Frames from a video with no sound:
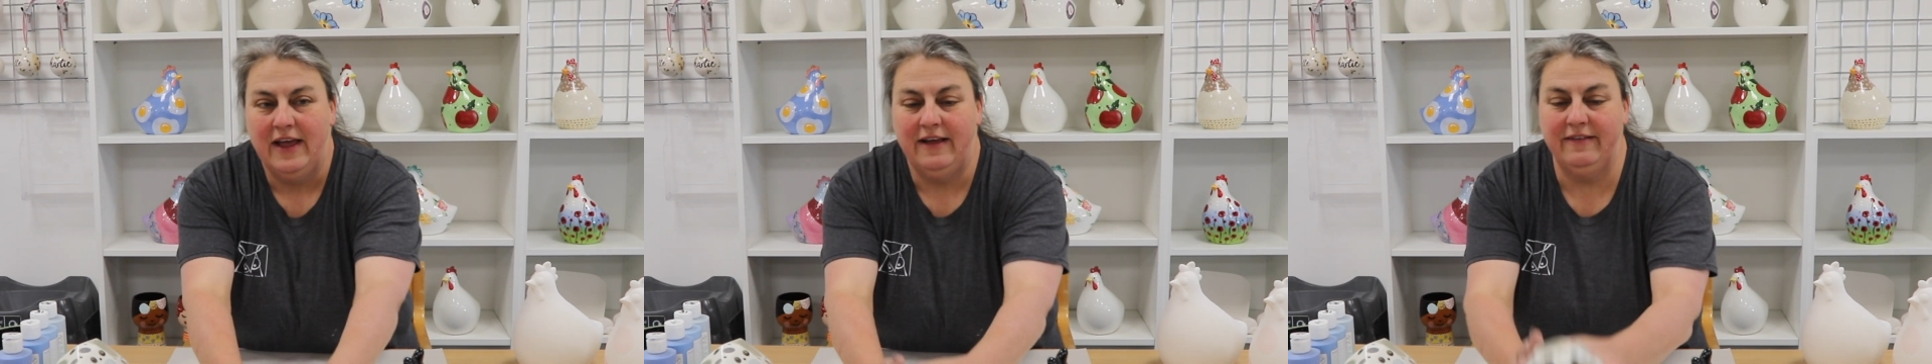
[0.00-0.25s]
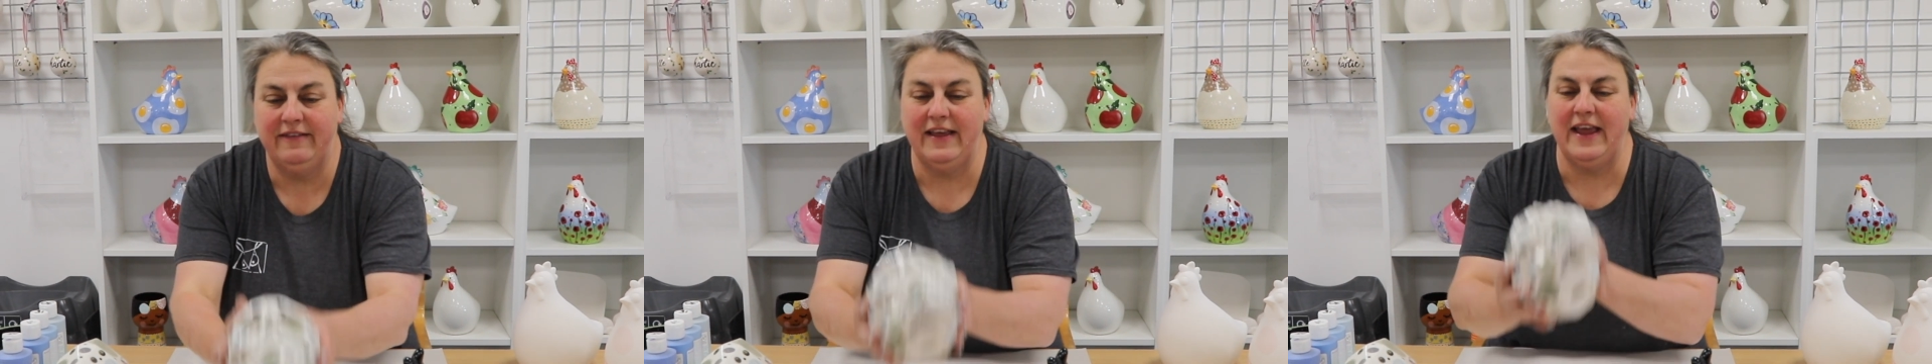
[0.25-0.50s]

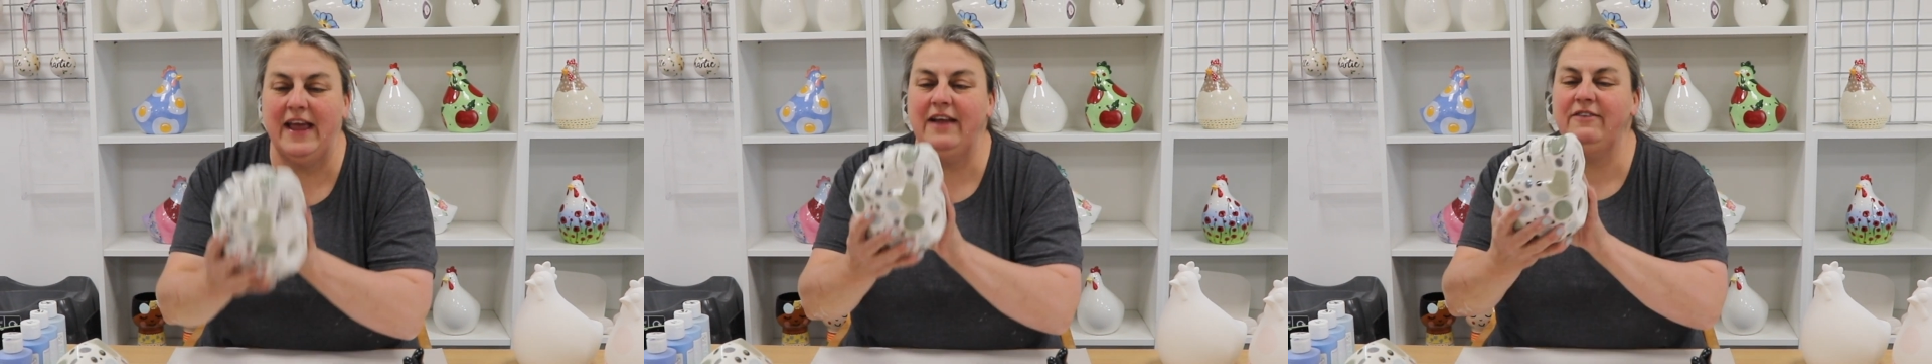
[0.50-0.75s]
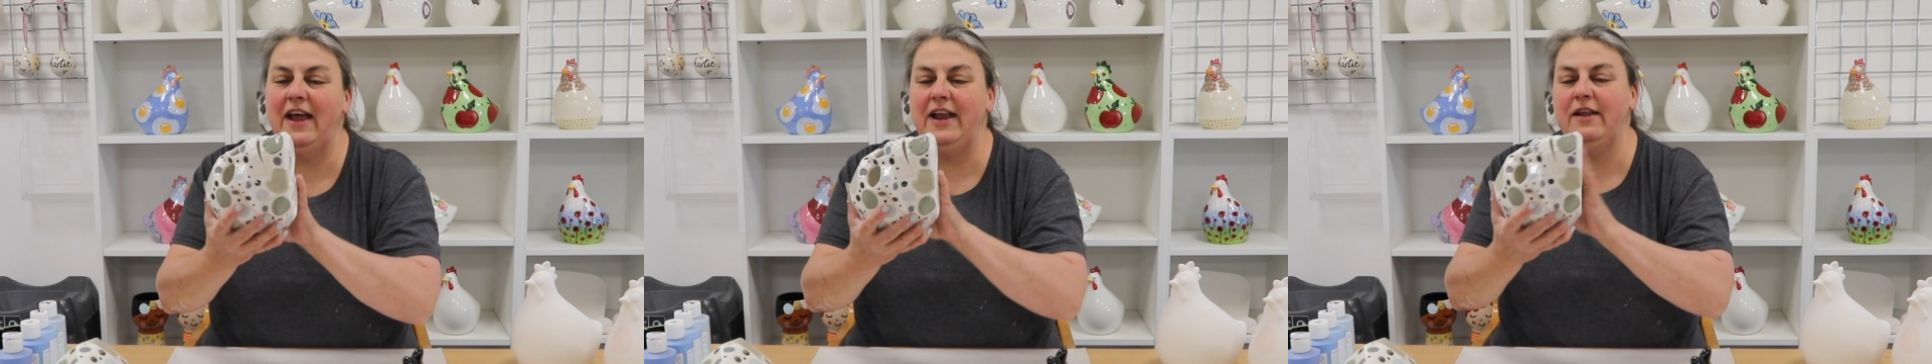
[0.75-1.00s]
You can see here
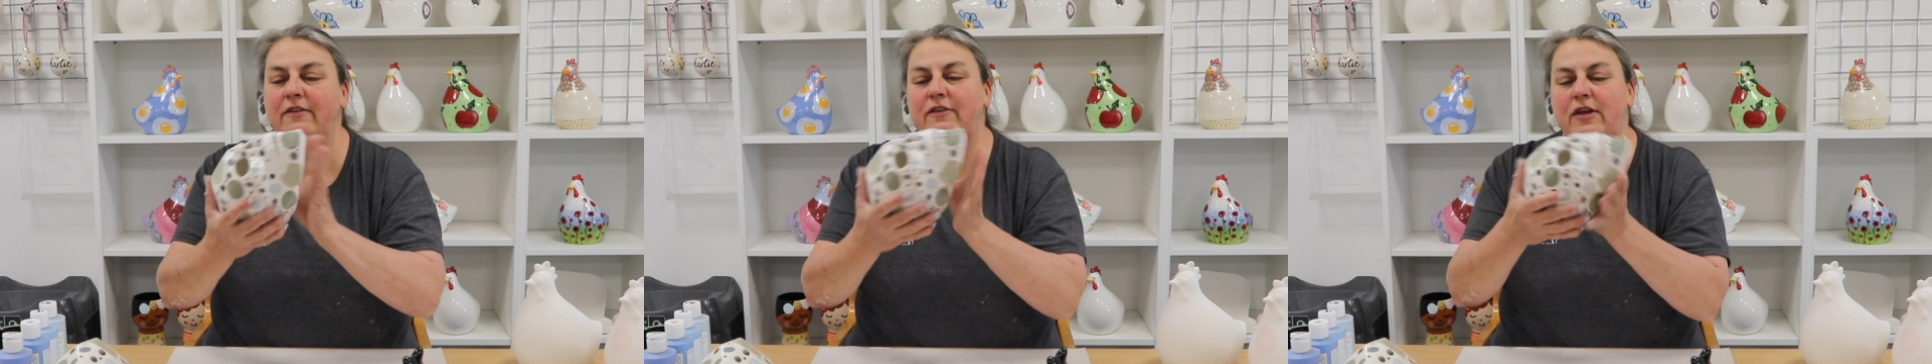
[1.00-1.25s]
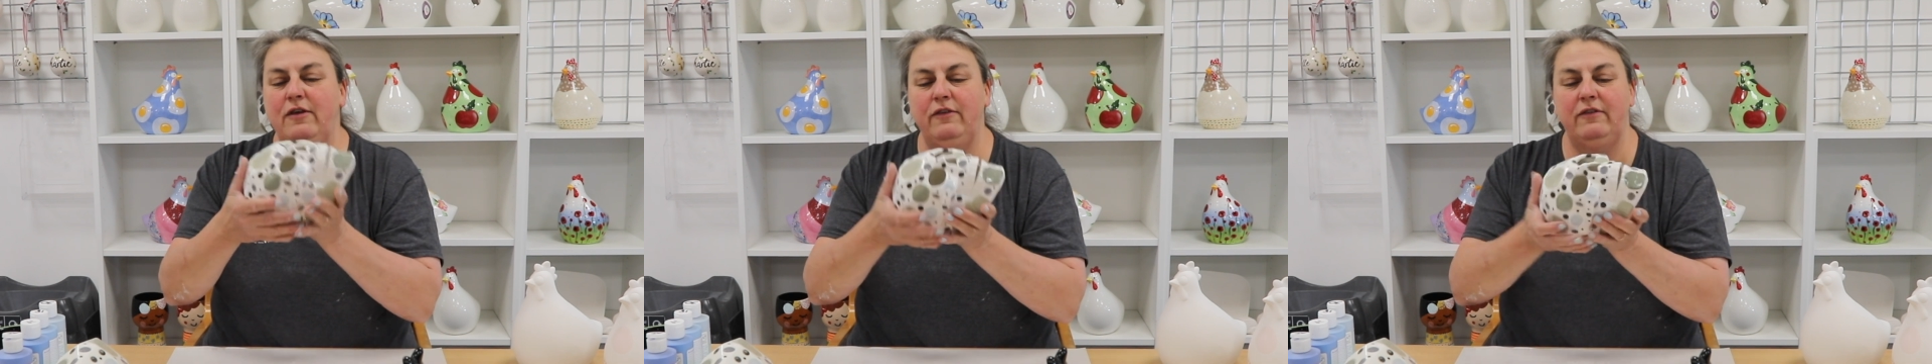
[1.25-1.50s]
Jane
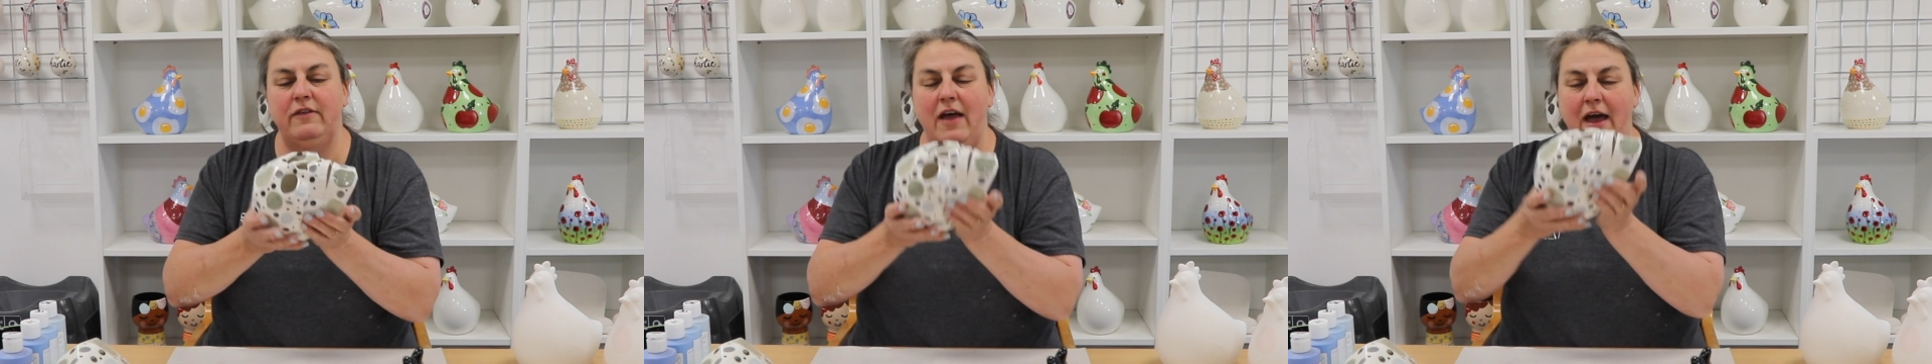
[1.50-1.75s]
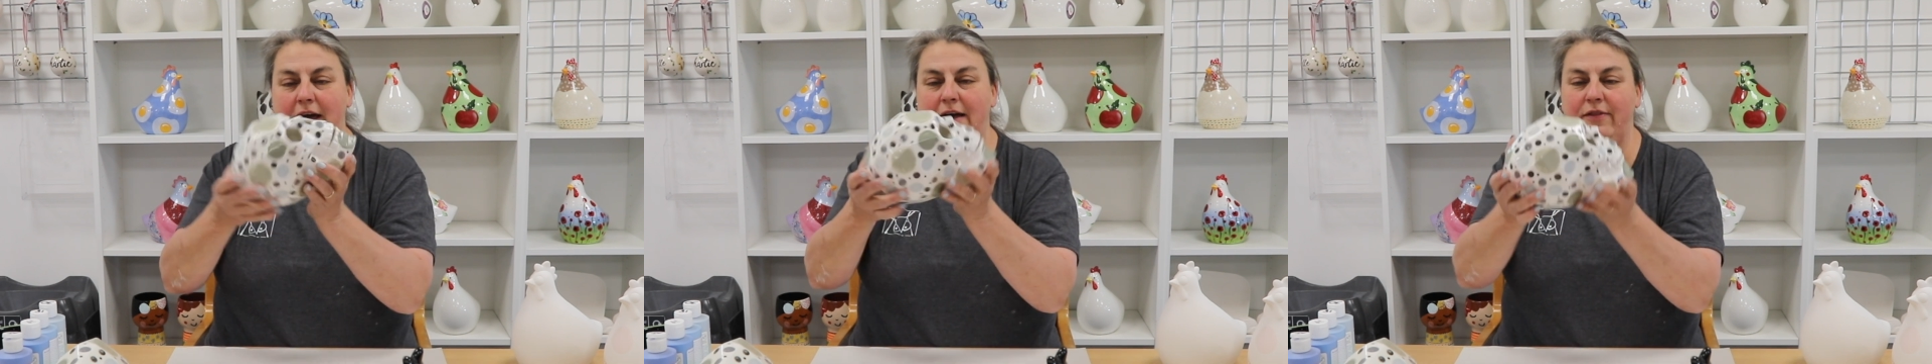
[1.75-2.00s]
has used
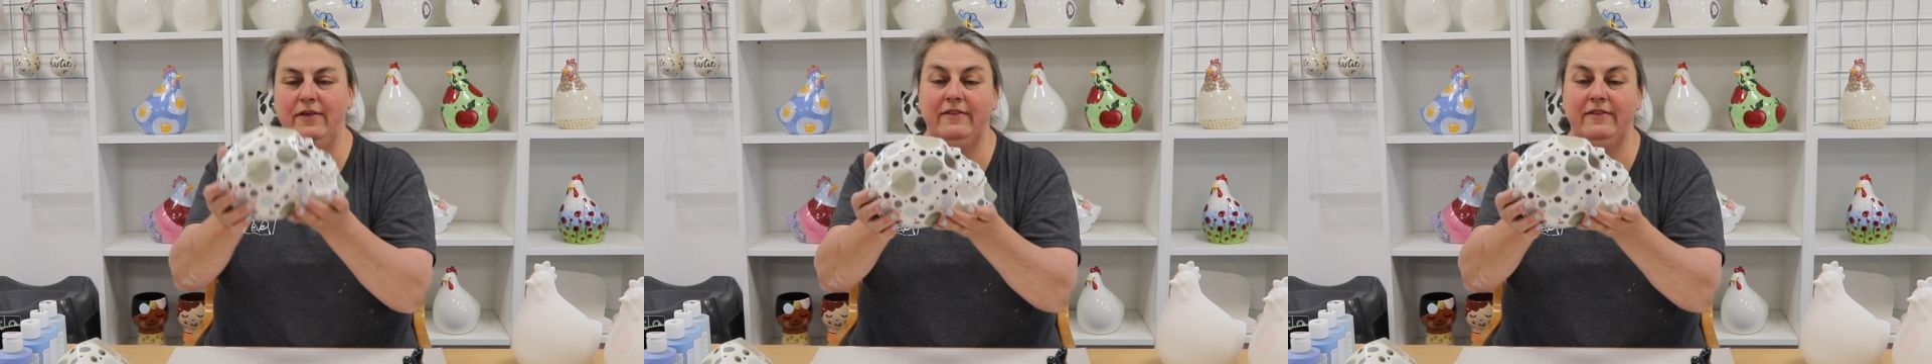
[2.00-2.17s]
the